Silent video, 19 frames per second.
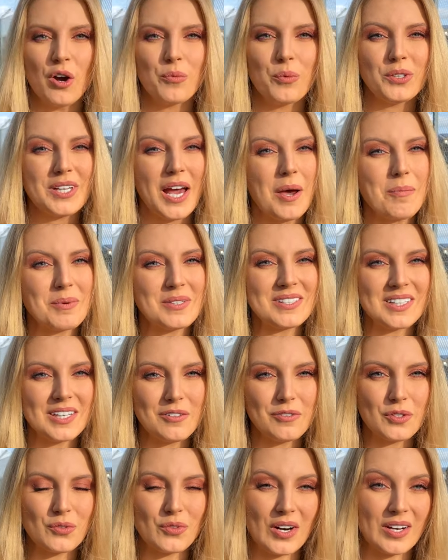What happens
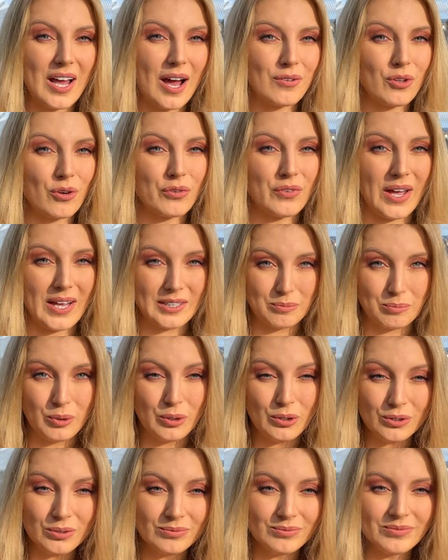if you run out of
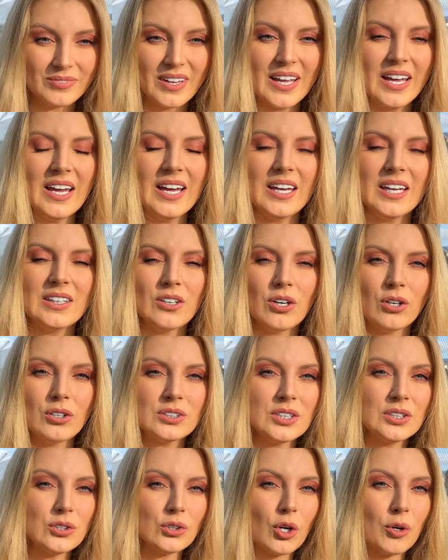AdBlue? In order
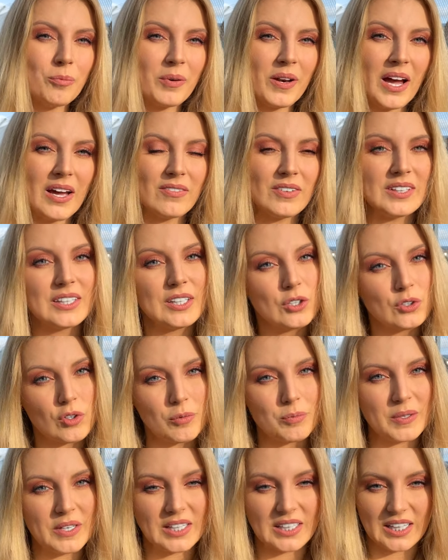to comply with the
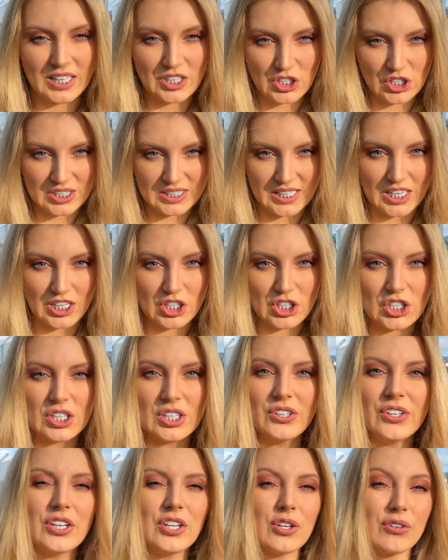European
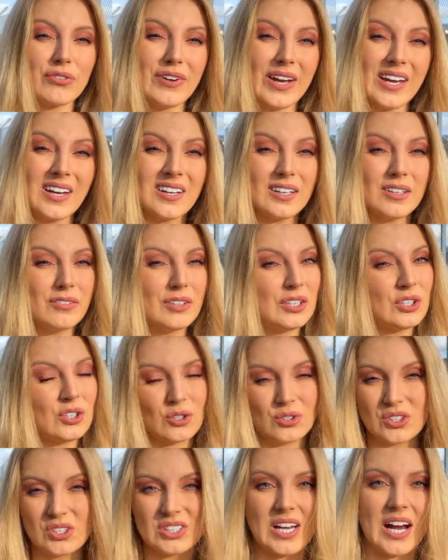legislation, your vehicle will
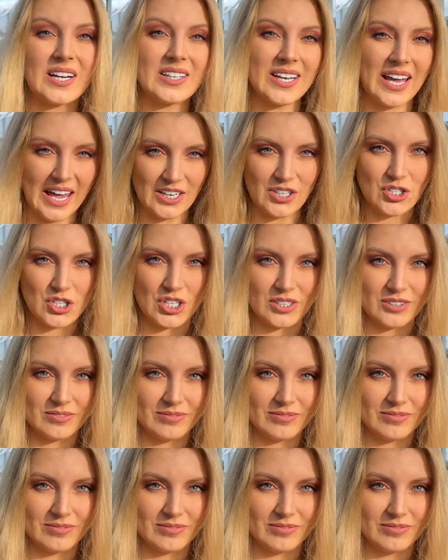not start the engine.